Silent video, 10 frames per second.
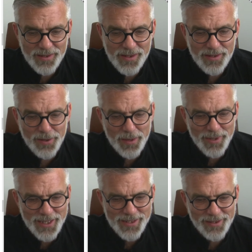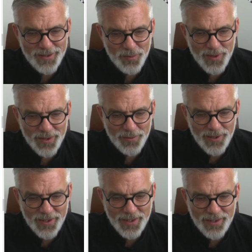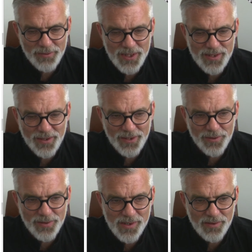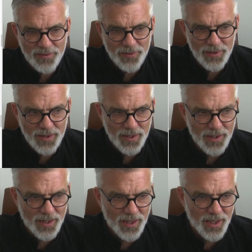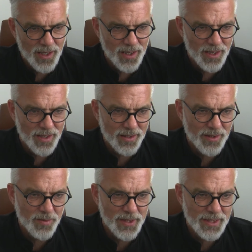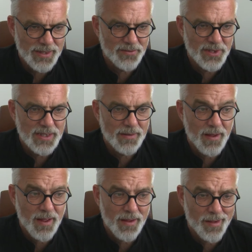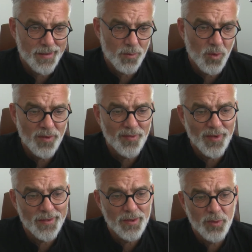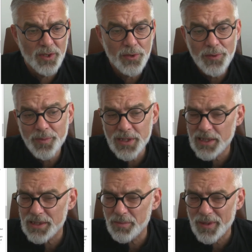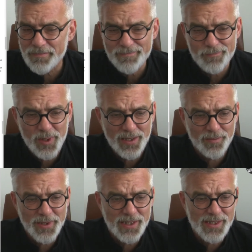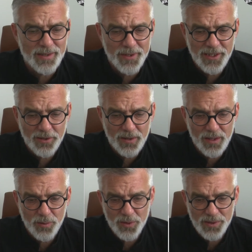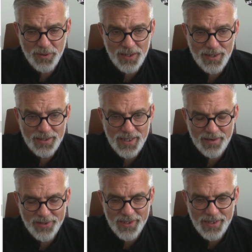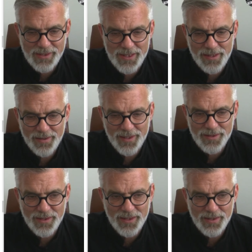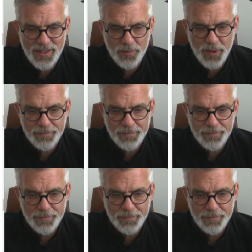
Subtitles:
So I'm guessing that what they were looking at was cycles of human activity there and warfare that we could predict, but we can't predict how many nuclear wars we're likely to have in the next 10,000 years, can we?